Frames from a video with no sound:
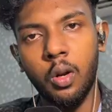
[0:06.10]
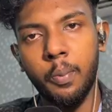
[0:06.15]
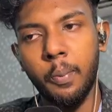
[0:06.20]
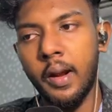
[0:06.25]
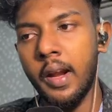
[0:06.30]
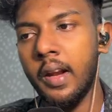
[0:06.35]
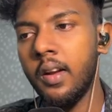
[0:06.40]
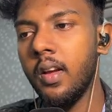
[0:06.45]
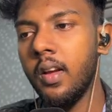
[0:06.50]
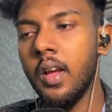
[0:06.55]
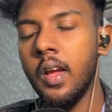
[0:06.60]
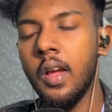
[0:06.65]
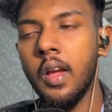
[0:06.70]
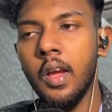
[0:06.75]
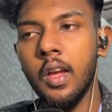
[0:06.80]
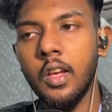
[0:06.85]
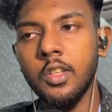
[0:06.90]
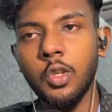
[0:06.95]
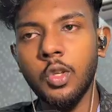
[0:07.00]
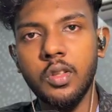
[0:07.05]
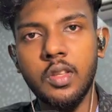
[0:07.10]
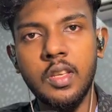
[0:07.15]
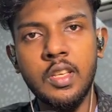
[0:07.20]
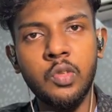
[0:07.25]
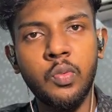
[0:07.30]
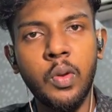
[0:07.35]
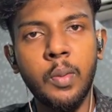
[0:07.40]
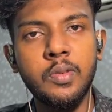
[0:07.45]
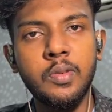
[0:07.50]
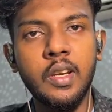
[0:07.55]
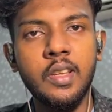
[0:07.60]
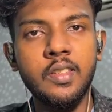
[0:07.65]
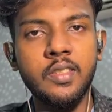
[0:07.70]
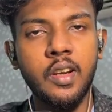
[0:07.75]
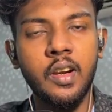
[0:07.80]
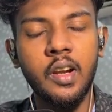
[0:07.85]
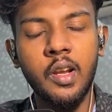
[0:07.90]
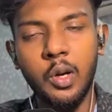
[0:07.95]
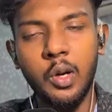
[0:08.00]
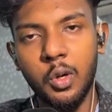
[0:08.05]
brand. So this website is
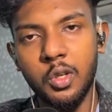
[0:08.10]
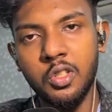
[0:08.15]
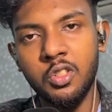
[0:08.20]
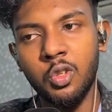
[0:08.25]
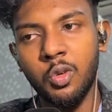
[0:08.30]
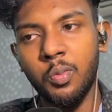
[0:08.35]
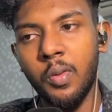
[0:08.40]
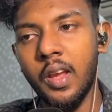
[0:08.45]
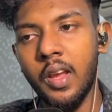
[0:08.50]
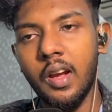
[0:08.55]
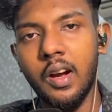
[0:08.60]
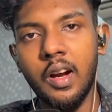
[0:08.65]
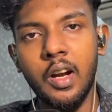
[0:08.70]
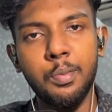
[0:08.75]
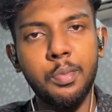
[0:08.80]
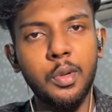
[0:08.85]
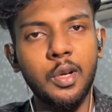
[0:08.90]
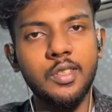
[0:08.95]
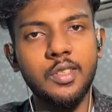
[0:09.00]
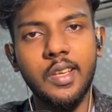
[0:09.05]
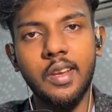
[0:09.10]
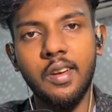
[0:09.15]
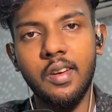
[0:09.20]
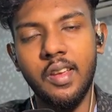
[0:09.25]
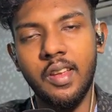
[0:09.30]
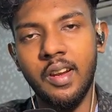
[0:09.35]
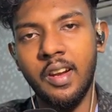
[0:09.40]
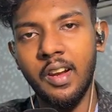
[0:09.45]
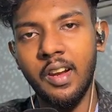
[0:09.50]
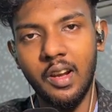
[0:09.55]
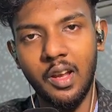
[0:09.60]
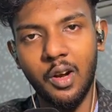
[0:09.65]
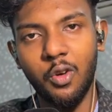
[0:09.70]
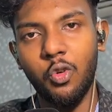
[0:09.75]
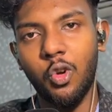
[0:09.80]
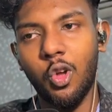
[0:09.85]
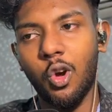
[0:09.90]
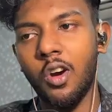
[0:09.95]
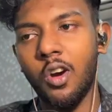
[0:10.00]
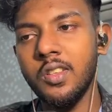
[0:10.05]
really close to my heart because I really
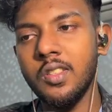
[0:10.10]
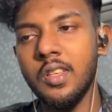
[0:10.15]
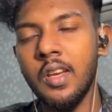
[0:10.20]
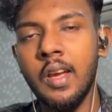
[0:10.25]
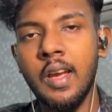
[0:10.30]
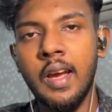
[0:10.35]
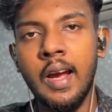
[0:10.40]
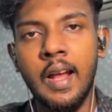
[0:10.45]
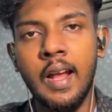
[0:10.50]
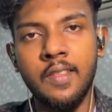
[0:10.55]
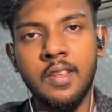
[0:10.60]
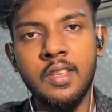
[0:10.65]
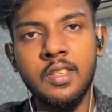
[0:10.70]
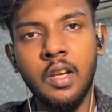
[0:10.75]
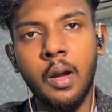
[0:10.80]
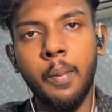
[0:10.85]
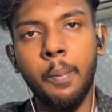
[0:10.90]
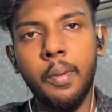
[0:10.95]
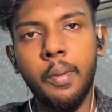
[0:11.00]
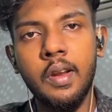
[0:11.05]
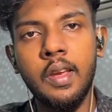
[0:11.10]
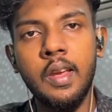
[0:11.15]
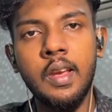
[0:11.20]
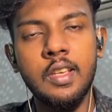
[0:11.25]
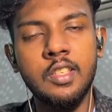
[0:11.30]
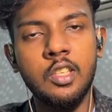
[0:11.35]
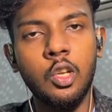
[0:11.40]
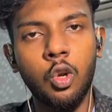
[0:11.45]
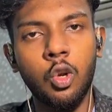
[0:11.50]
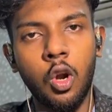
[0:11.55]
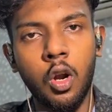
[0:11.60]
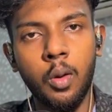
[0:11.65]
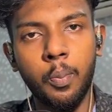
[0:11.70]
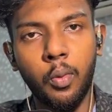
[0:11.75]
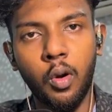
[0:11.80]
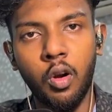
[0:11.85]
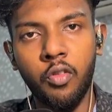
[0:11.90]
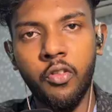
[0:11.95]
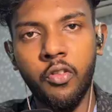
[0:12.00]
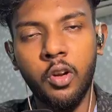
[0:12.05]
love dogs, and this company is a
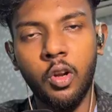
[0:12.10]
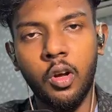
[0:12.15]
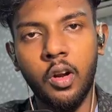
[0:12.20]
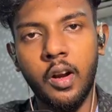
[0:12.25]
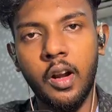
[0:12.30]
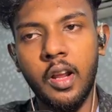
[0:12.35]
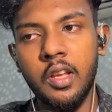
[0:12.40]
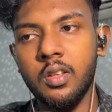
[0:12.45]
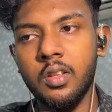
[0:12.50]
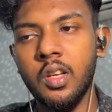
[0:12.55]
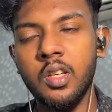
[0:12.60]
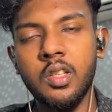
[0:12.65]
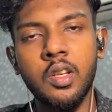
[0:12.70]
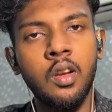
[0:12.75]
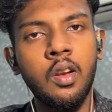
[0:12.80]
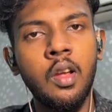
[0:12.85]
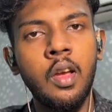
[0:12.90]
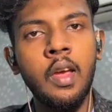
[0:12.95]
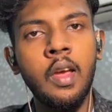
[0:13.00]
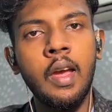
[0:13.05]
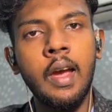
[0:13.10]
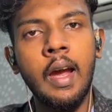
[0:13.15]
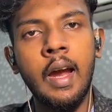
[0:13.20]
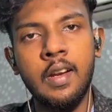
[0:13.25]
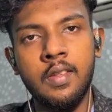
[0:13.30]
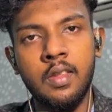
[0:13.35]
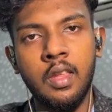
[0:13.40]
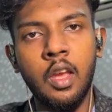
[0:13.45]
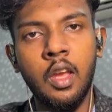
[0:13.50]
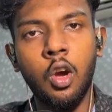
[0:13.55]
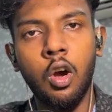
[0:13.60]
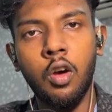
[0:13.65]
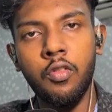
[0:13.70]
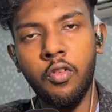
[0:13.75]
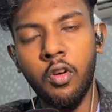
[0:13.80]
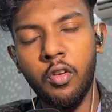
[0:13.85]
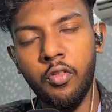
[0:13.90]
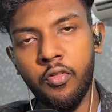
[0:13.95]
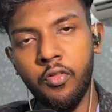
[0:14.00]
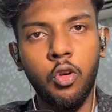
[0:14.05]
non-profit organization and they
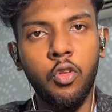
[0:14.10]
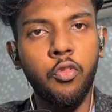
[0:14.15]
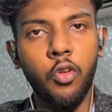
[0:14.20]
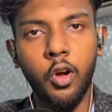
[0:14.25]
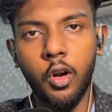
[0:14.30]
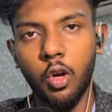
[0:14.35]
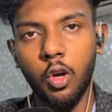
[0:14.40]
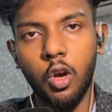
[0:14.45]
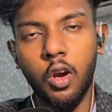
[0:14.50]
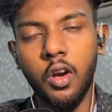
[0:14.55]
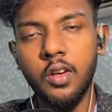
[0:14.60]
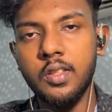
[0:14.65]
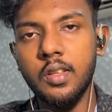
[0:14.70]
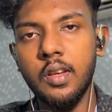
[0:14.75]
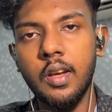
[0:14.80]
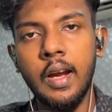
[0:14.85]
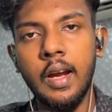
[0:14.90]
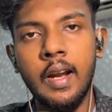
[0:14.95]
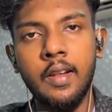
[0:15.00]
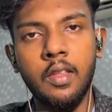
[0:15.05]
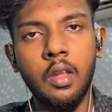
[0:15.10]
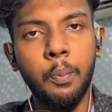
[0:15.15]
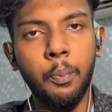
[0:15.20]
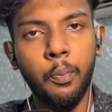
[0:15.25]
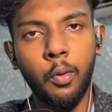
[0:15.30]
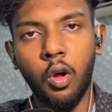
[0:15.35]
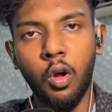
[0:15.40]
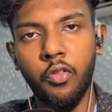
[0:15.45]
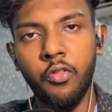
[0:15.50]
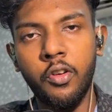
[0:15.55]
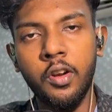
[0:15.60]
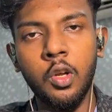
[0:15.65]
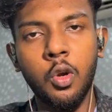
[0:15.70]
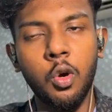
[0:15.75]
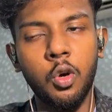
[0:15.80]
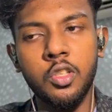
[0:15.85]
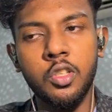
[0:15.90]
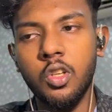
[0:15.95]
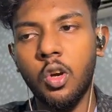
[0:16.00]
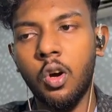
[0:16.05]
offer food for dogs, and the profit
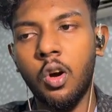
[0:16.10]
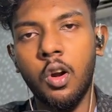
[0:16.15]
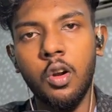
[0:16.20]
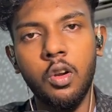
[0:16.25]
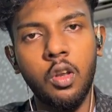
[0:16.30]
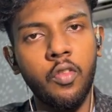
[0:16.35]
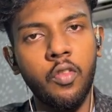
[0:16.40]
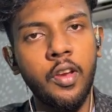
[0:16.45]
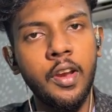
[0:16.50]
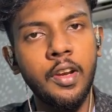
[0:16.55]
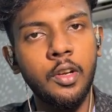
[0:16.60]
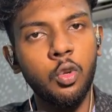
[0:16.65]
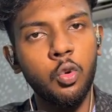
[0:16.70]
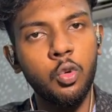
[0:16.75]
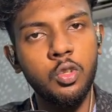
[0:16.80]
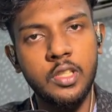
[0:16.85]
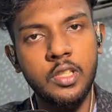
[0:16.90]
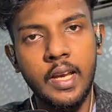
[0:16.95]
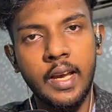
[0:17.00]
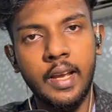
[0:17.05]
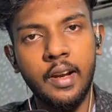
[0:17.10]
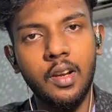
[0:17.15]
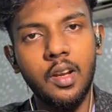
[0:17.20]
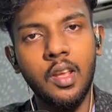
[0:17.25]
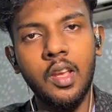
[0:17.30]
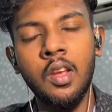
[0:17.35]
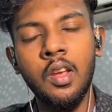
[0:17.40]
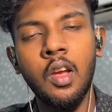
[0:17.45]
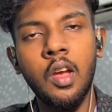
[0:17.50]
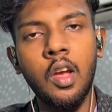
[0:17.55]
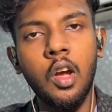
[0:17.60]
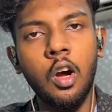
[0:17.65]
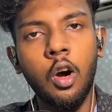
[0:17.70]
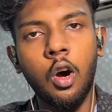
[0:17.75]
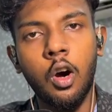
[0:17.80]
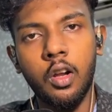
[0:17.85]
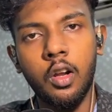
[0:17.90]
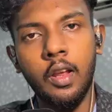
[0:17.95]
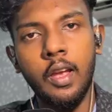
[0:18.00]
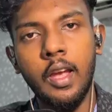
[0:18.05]
goes all the way to charity
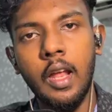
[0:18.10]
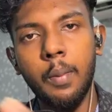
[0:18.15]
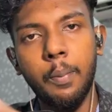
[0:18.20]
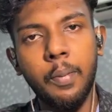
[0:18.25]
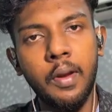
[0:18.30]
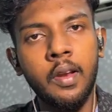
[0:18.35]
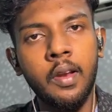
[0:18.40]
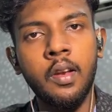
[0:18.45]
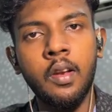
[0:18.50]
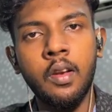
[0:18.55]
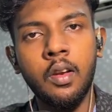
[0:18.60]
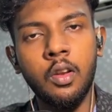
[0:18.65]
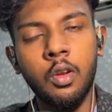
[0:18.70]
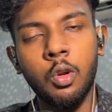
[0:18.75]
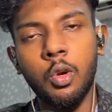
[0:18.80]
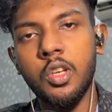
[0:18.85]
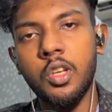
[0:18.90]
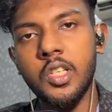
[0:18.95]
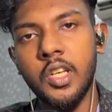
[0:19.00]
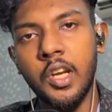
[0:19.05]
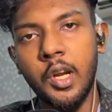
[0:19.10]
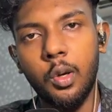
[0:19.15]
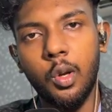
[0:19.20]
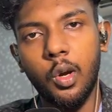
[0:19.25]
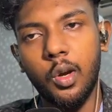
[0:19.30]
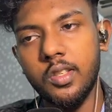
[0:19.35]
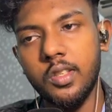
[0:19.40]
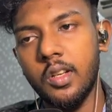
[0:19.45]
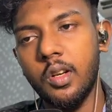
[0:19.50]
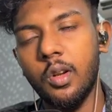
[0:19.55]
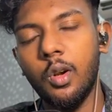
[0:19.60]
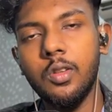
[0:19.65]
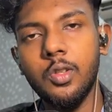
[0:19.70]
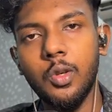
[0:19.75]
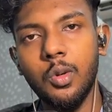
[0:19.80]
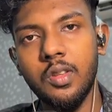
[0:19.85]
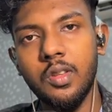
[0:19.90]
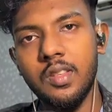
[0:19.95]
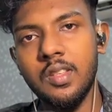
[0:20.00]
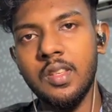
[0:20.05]
or helping street dogs and all.
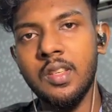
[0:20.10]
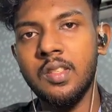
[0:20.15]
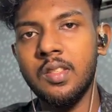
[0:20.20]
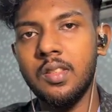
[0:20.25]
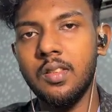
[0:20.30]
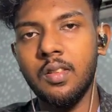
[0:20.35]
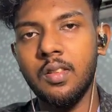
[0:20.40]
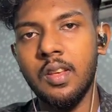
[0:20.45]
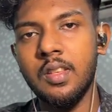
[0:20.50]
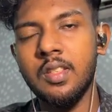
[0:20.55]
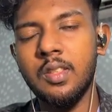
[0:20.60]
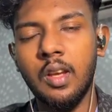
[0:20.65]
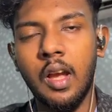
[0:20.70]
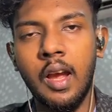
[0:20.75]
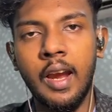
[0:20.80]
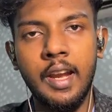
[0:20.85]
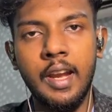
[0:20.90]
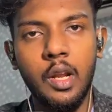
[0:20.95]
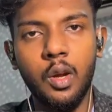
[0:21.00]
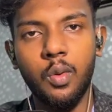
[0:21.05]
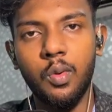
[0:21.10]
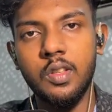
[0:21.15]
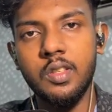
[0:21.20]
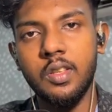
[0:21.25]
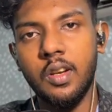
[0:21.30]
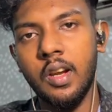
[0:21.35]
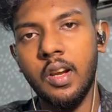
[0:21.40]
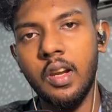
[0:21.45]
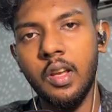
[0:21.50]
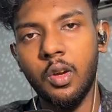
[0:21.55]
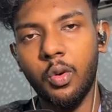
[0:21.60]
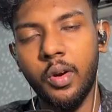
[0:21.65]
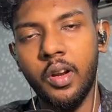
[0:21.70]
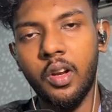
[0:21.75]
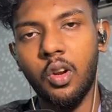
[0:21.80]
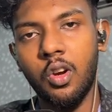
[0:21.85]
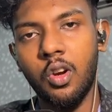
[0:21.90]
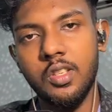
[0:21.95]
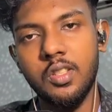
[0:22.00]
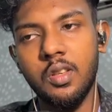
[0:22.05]
So this idea was really quite
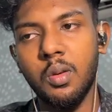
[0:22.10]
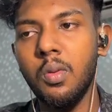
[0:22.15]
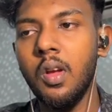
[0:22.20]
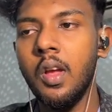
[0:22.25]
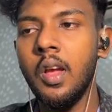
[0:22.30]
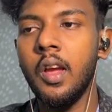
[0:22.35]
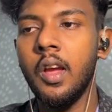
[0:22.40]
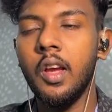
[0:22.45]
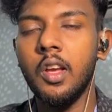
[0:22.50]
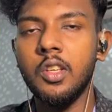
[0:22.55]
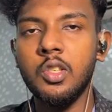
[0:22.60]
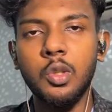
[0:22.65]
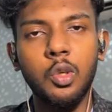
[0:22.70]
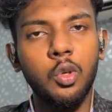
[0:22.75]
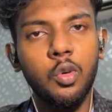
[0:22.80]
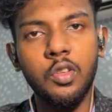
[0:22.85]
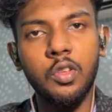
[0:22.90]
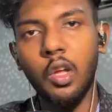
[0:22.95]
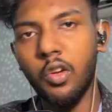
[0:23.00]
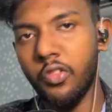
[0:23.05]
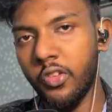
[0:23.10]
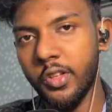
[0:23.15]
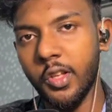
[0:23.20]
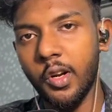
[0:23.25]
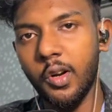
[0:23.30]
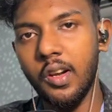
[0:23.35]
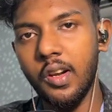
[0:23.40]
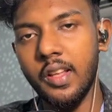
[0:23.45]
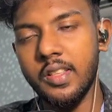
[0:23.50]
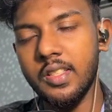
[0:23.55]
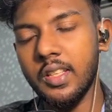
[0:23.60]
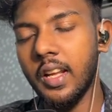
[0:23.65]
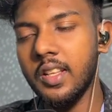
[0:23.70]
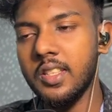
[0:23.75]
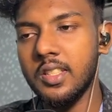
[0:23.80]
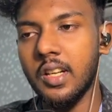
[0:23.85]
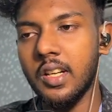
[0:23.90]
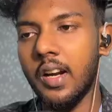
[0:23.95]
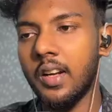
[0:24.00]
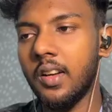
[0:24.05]
awesome. So without further ado, let's get
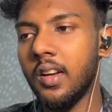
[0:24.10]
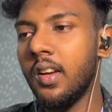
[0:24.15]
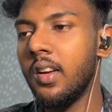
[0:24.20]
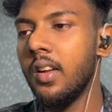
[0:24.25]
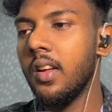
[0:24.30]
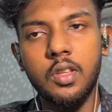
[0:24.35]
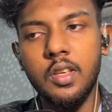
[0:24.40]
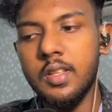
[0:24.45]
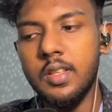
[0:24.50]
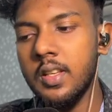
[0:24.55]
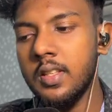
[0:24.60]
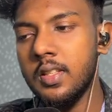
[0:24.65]
started. This is